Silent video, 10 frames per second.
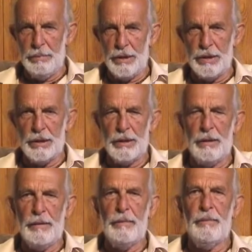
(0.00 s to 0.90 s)
picture.
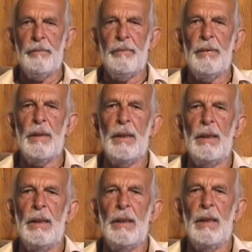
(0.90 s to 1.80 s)

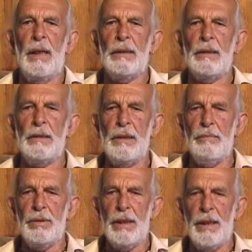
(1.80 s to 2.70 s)
At the
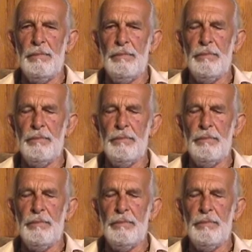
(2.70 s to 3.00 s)
same time,